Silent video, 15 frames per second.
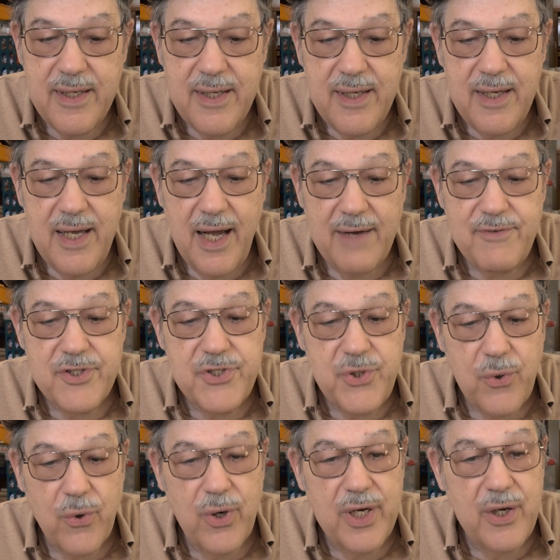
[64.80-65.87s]
have the
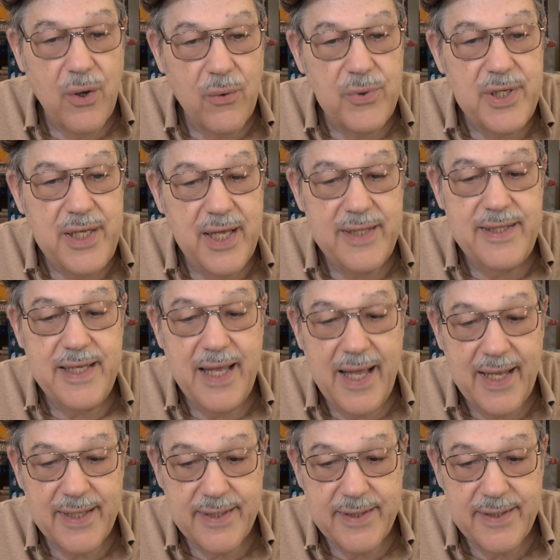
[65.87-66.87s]
scoring only at the end.